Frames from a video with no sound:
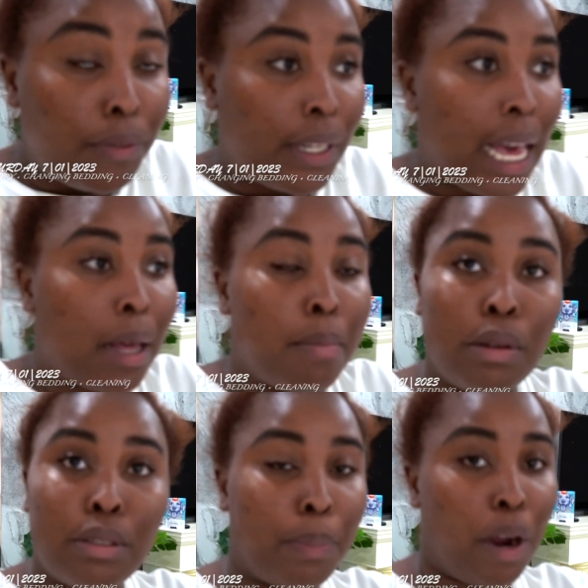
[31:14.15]
for like
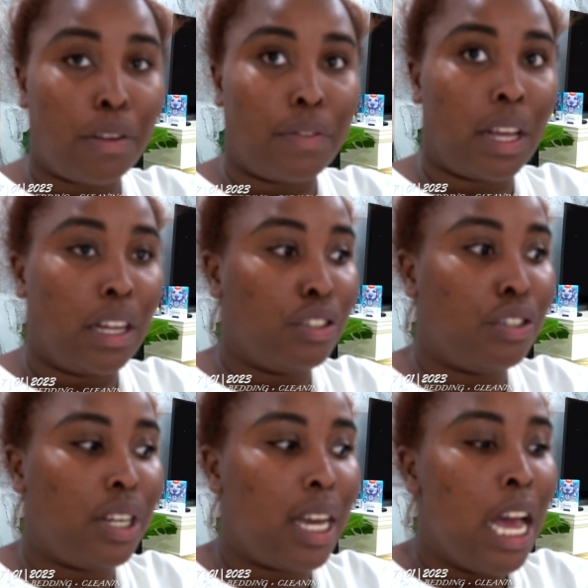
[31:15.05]
most part of the
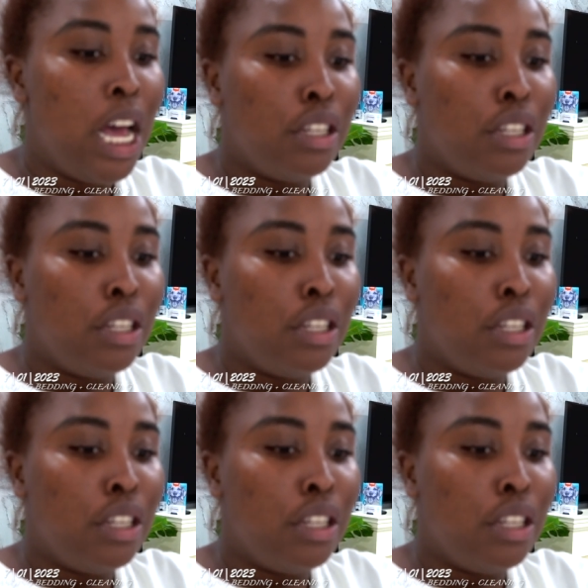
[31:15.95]
country.